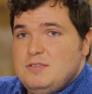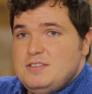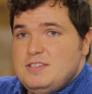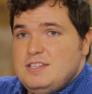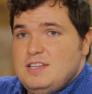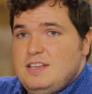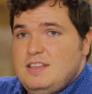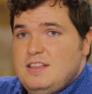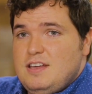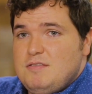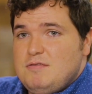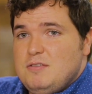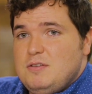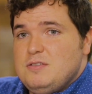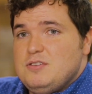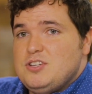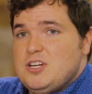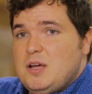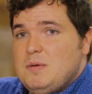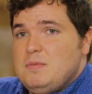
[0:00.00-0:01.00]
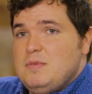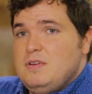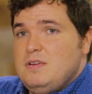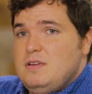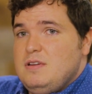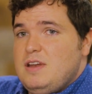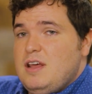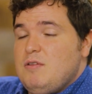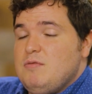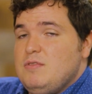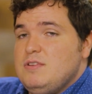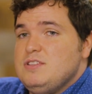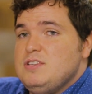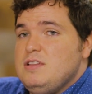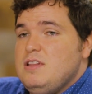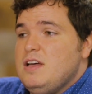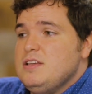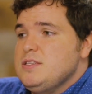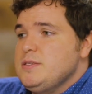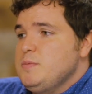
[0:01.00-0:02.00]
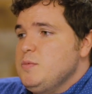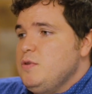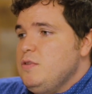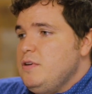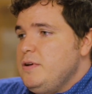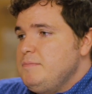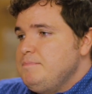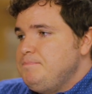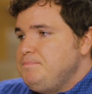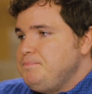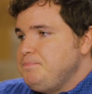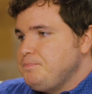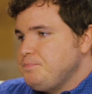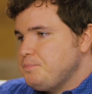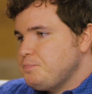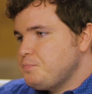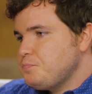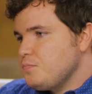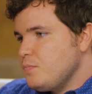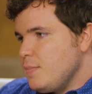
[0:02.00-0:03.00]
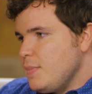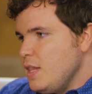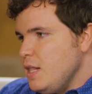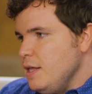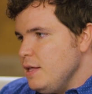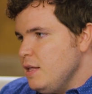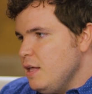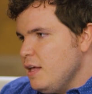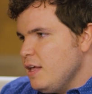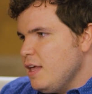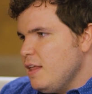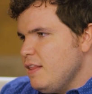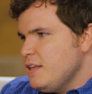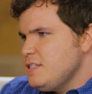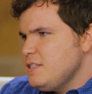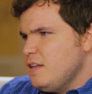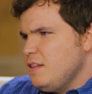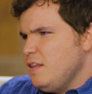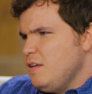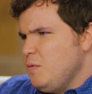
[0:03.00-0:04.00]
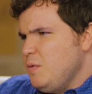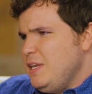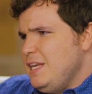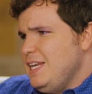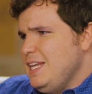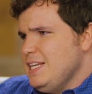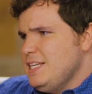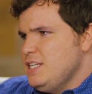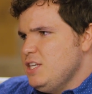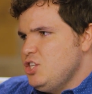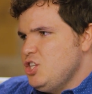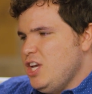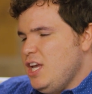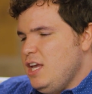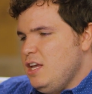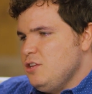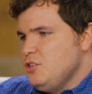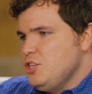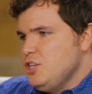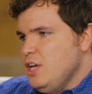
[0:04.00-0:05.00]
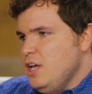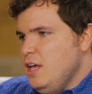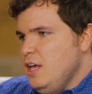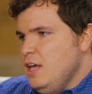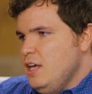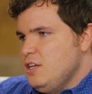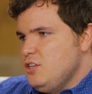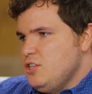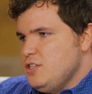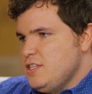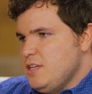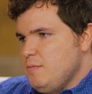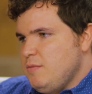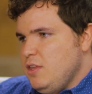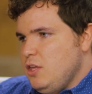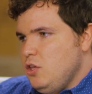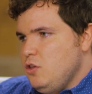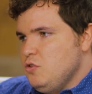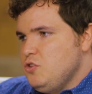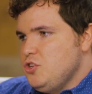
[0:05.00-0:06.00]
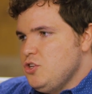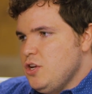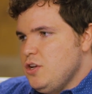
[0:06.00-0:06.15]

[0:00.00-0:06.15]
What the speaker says: you'll see that Photoshop now runs a lot smoother. Again, that's nothing we need to change, it's just something you